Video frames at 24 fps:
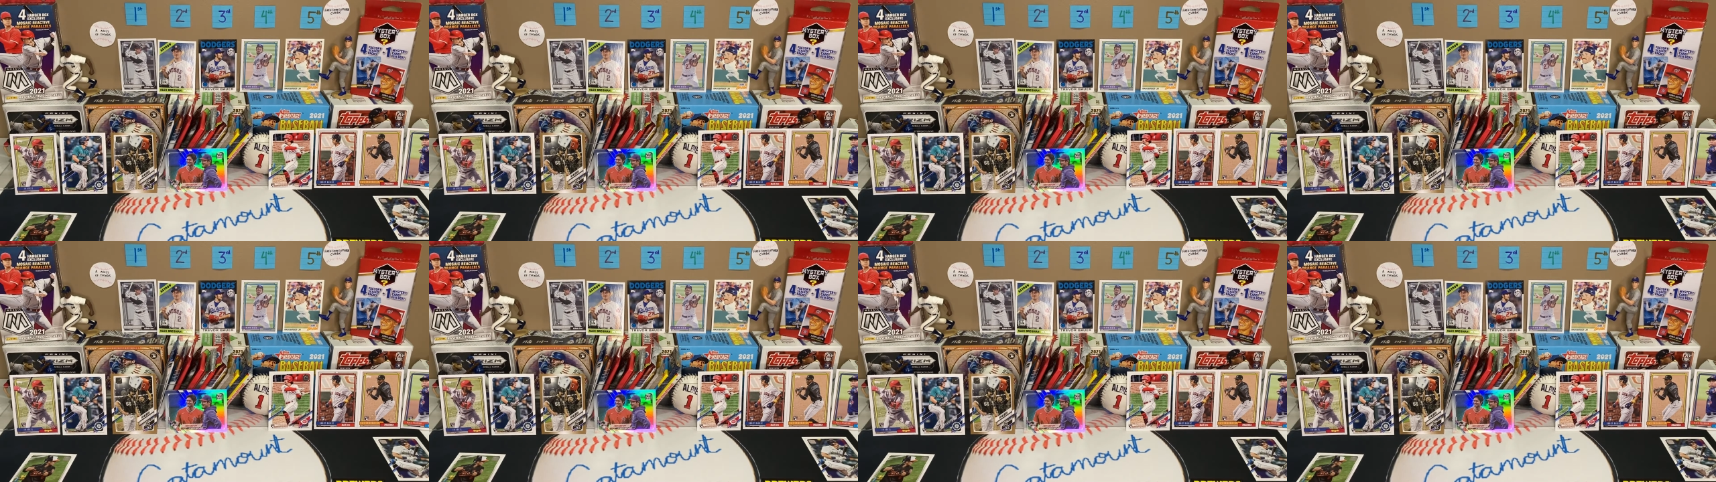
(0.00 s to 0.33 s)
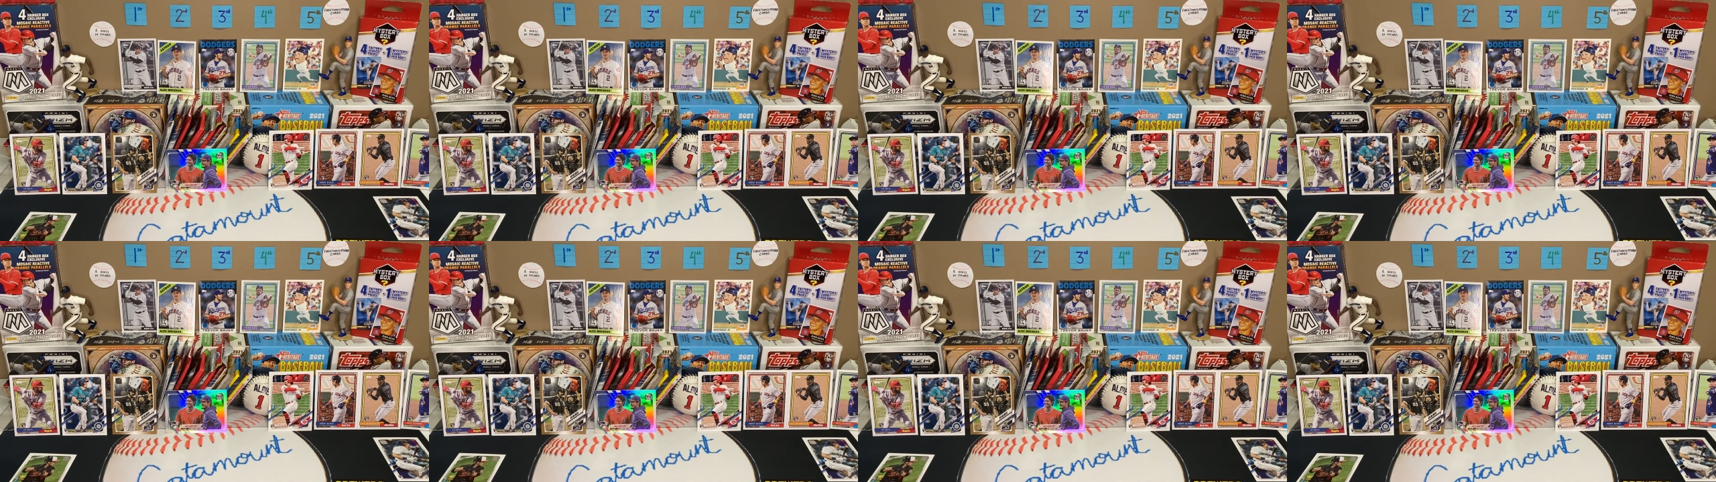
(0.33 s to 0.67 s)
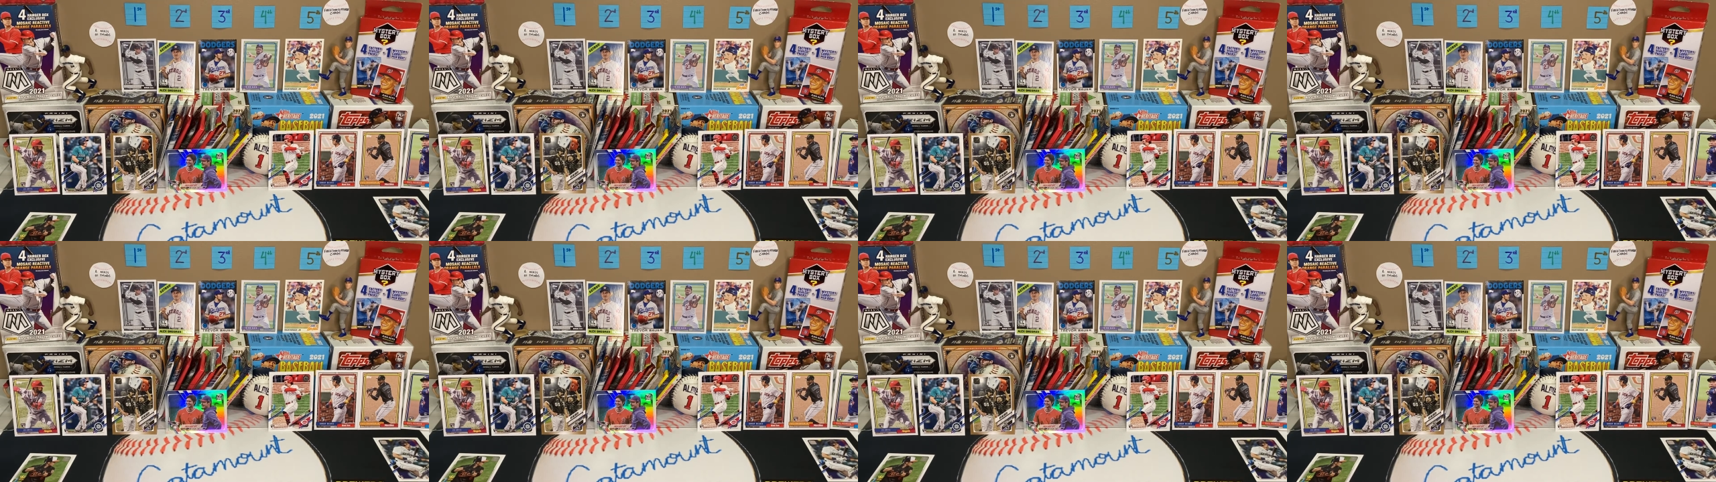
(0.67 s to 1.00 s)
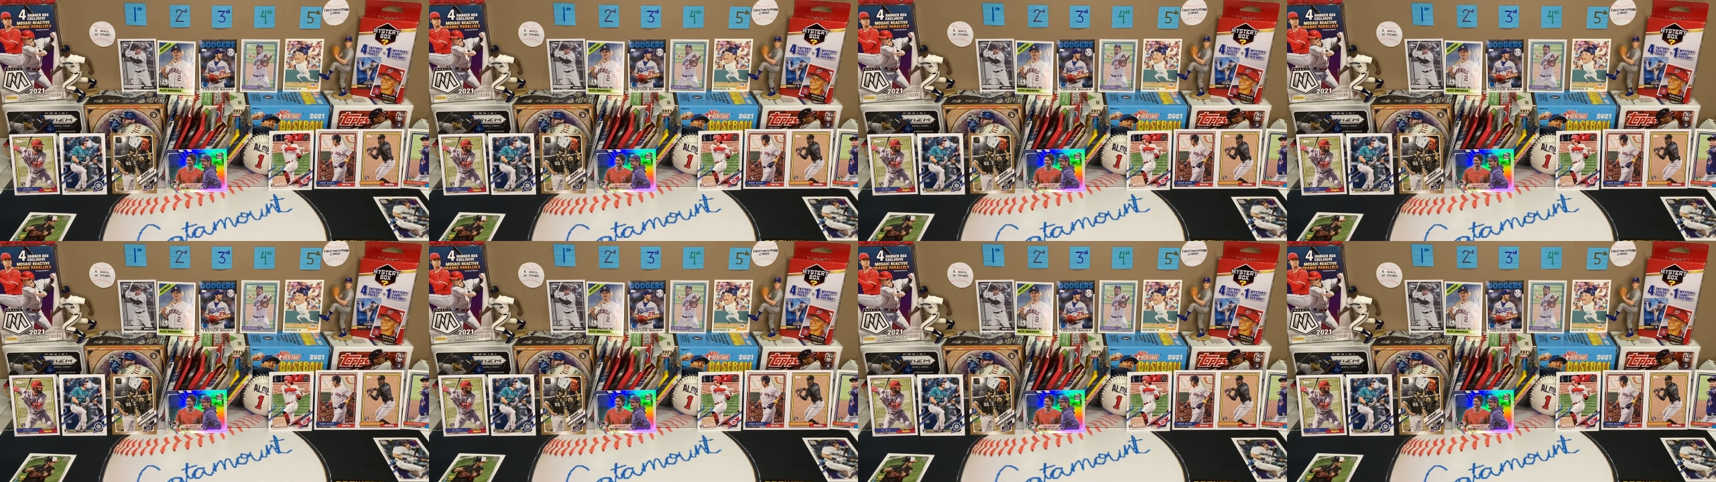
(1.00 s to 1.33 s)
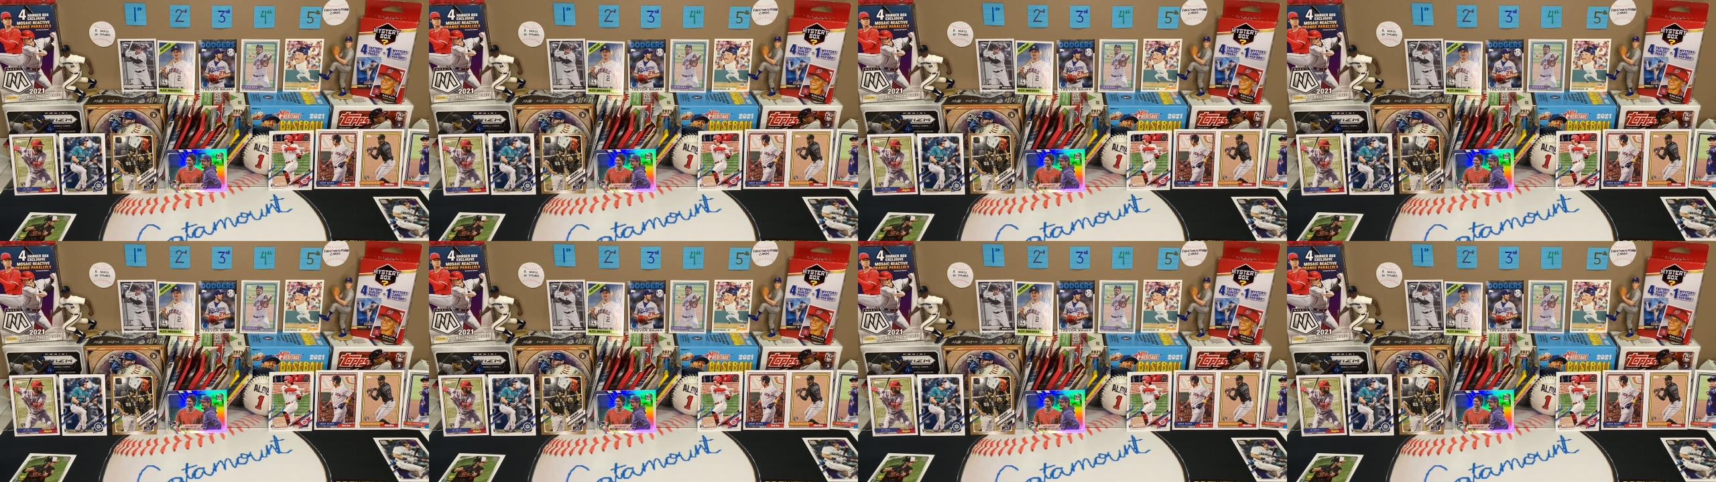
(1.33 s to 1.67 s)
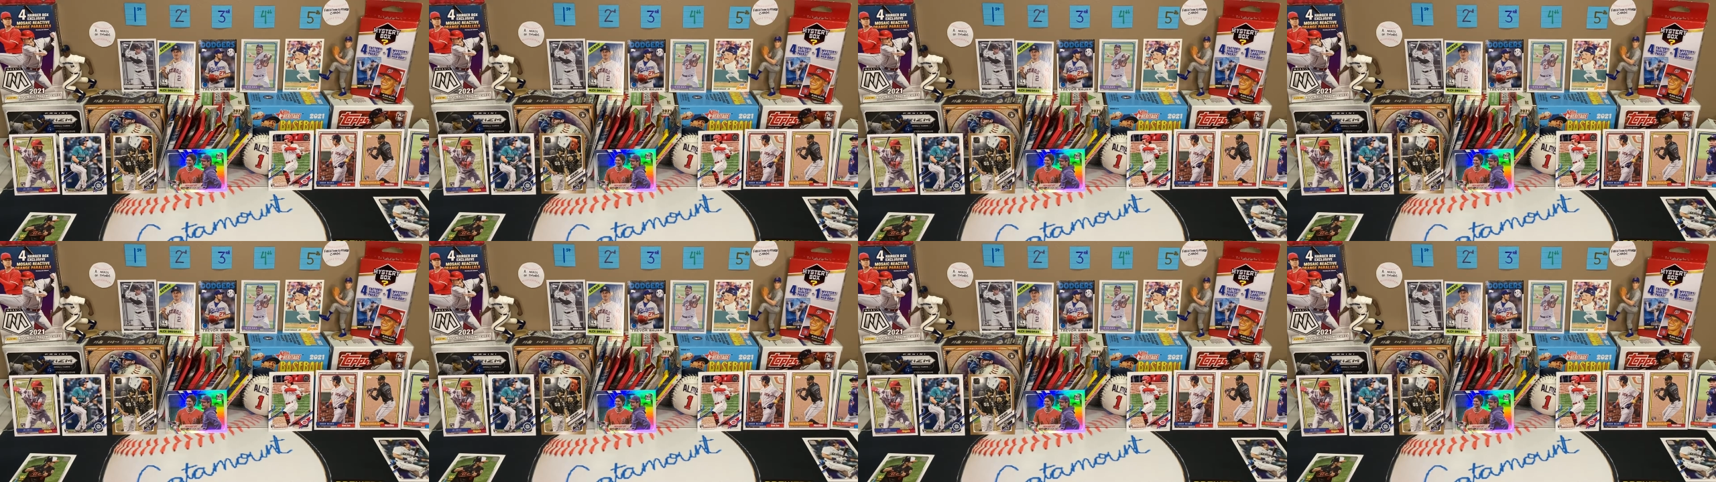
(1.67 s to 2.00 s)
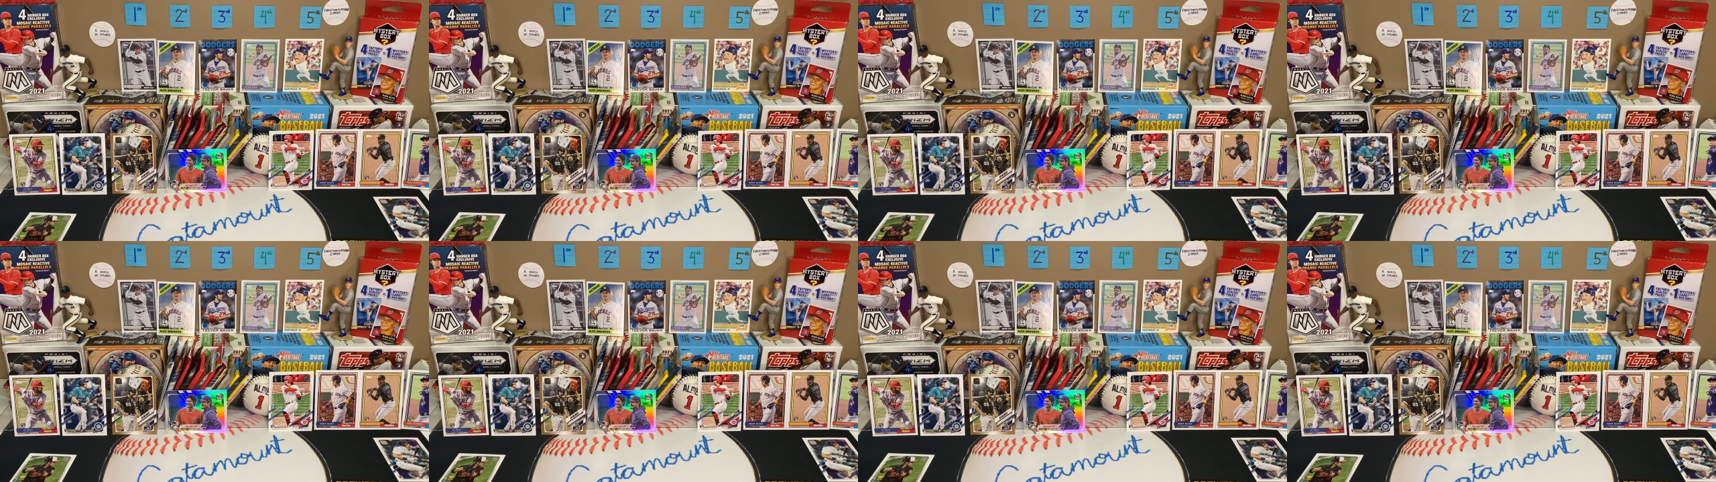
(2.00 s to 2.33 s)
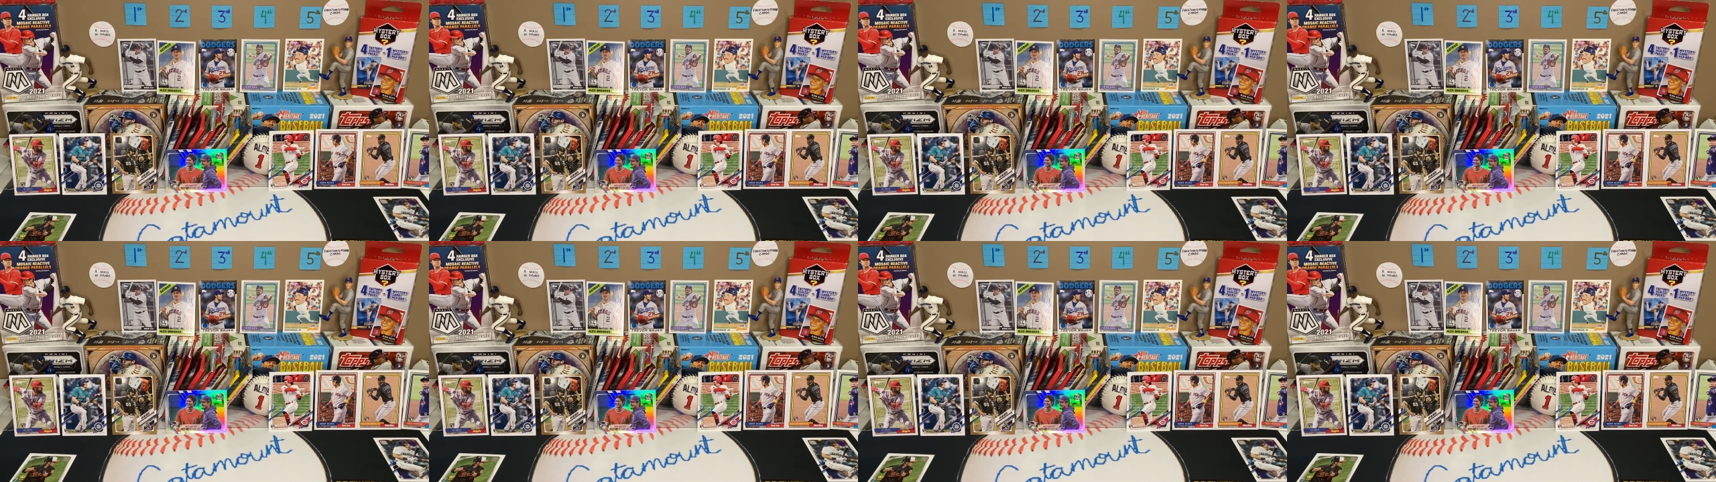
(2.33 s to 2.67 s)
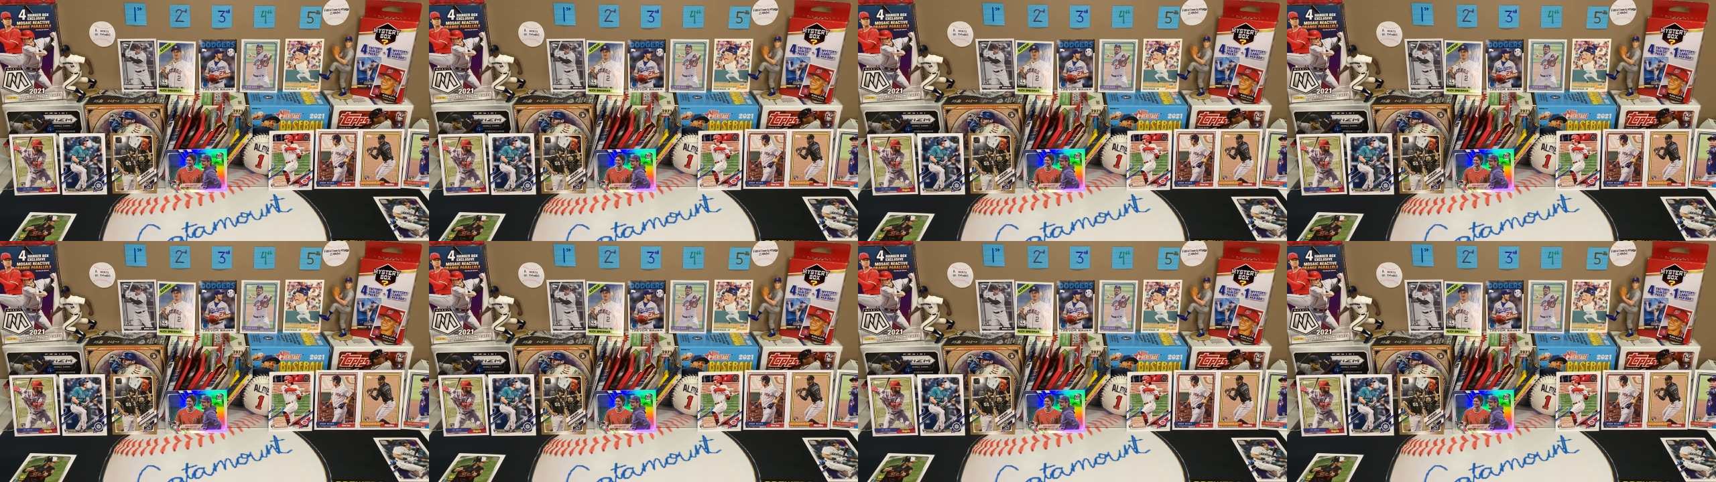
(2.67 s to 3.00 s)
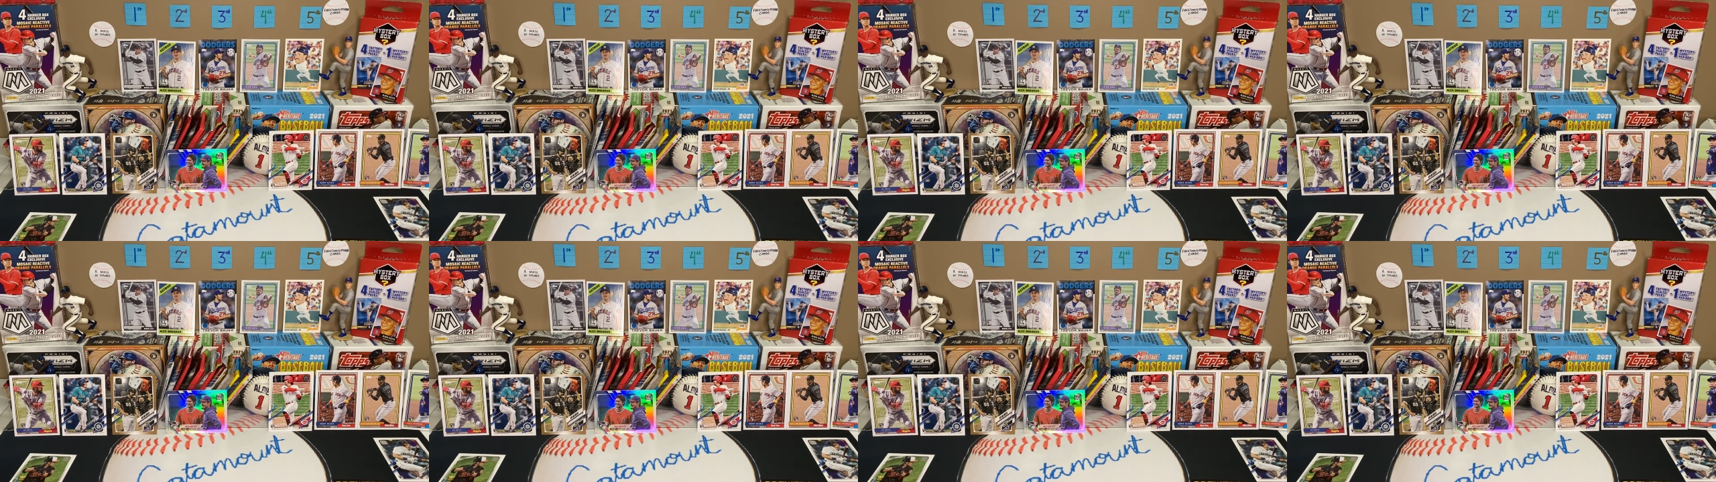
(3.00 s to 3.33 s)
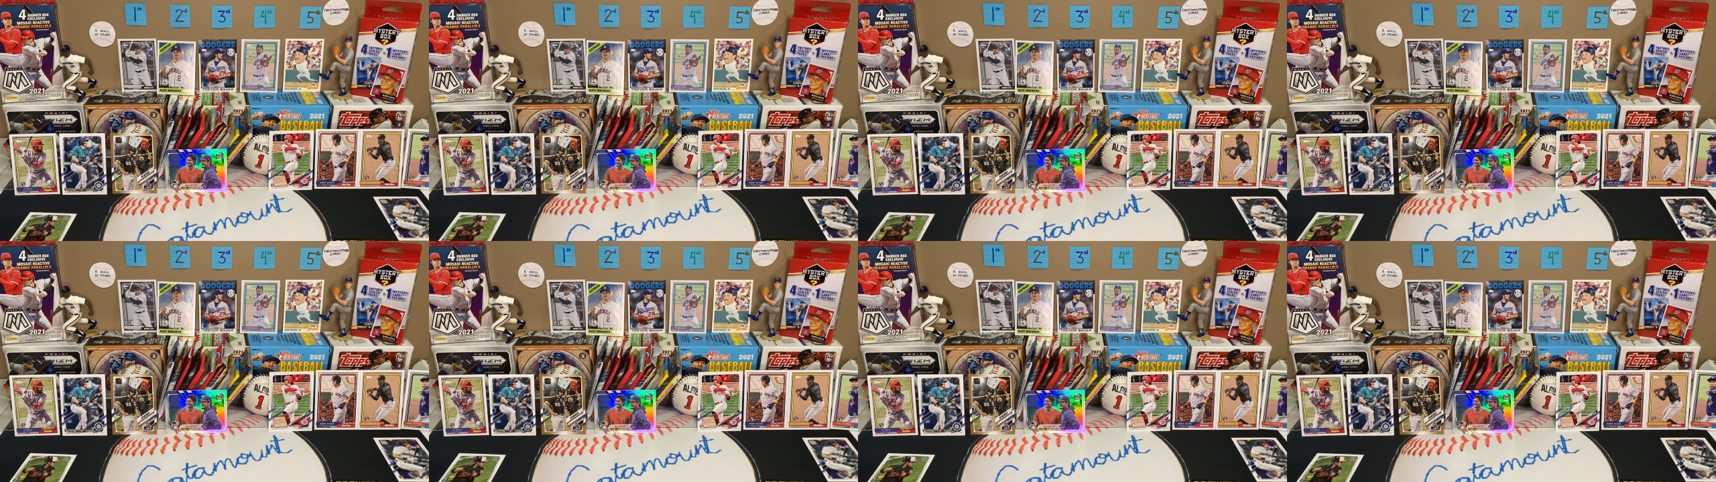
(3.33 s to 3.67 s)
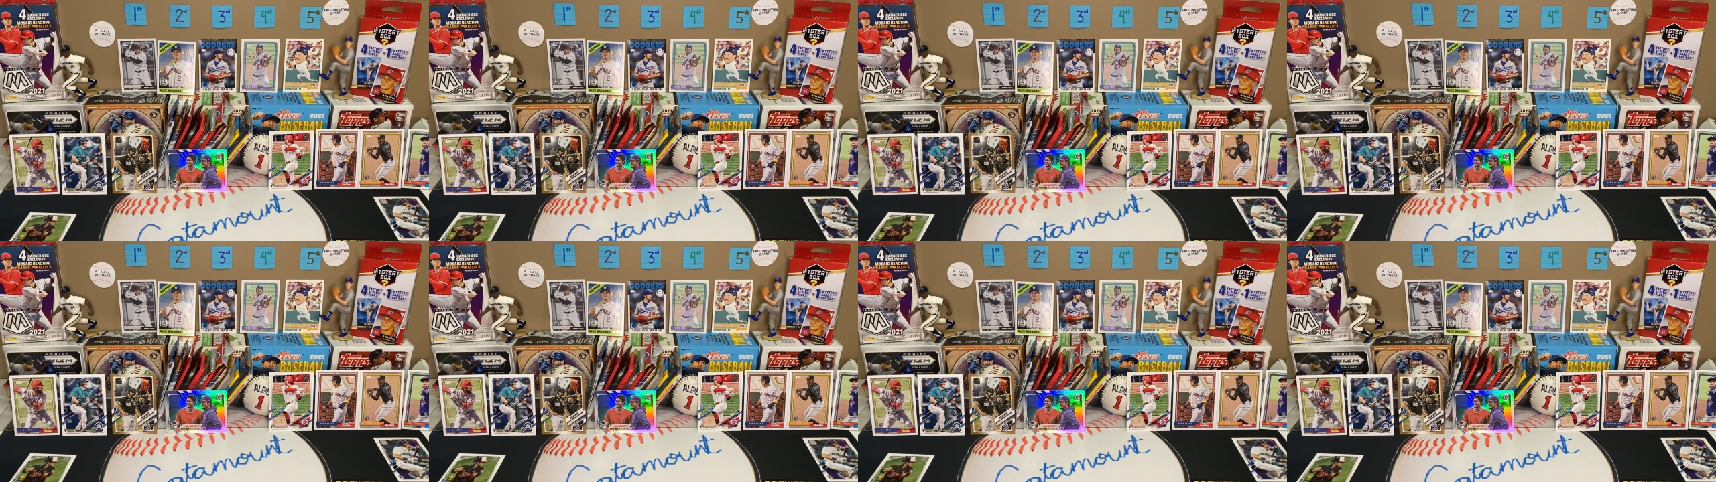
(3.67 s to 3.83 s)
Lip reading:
Nobody's mouth can be seen.